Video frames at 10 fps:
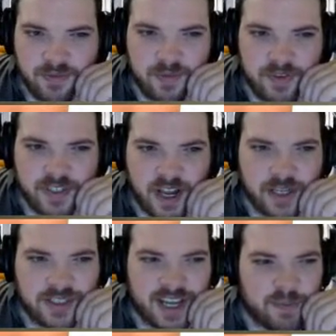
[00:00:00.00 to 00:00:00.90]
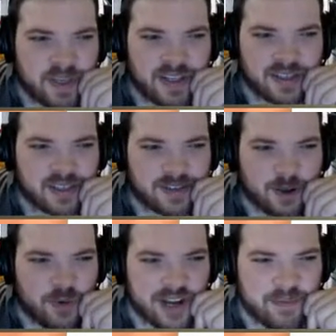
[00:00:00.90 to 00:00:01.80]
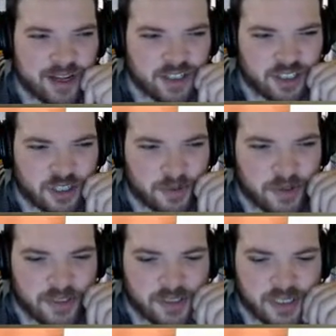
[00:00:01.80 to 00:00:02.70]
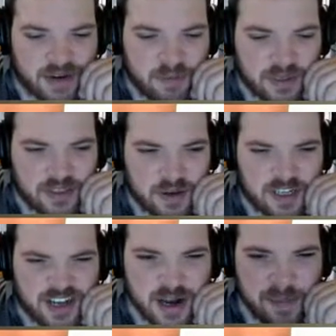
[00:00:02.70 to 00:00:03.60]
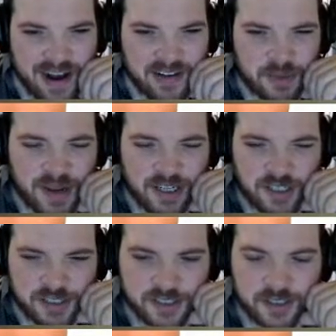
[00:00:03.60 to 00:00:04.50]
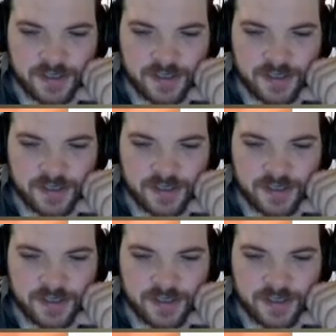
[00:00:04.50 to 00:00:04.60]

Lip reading: the start in 10 minutes. Not really much, to be honest. It's kind of balanced match.